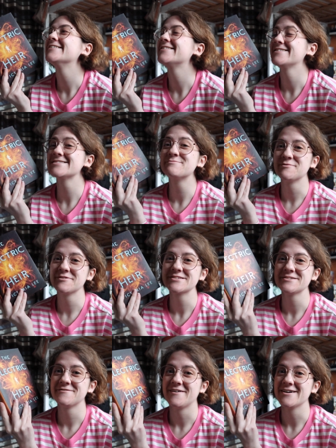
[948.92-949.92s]
This
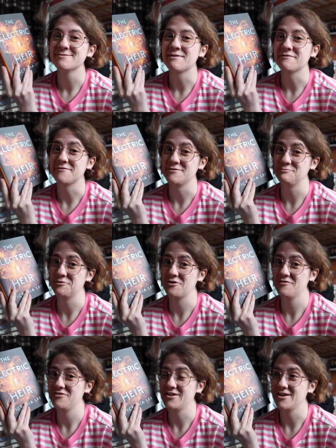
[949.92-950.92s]
book so far is my favorite
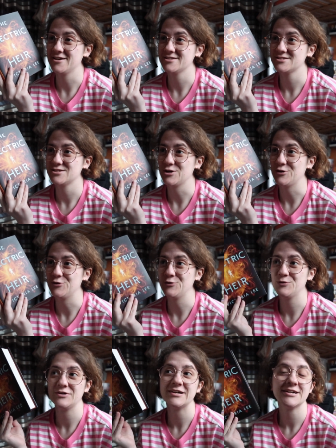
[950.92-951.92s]
book of the year,
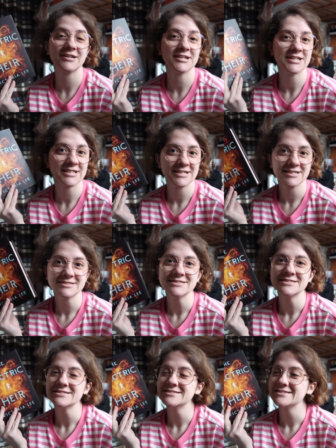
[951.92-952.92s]
so
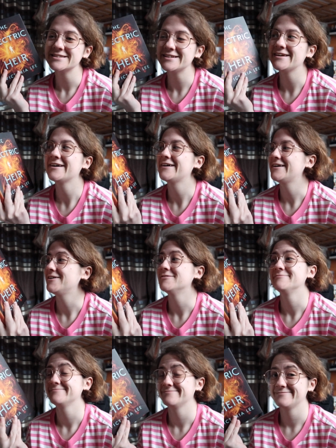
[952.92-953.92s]
yeah
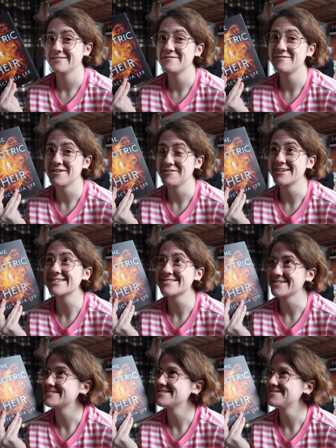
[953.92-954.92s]
very
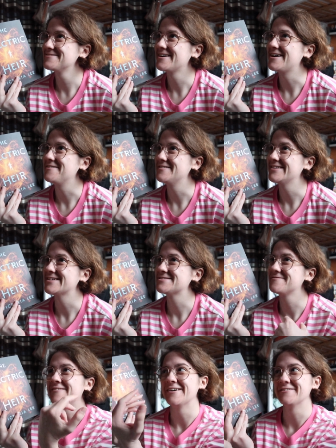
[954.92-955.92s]
excited to have it
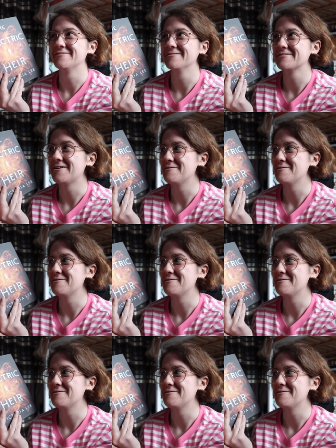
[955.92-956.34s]
as a final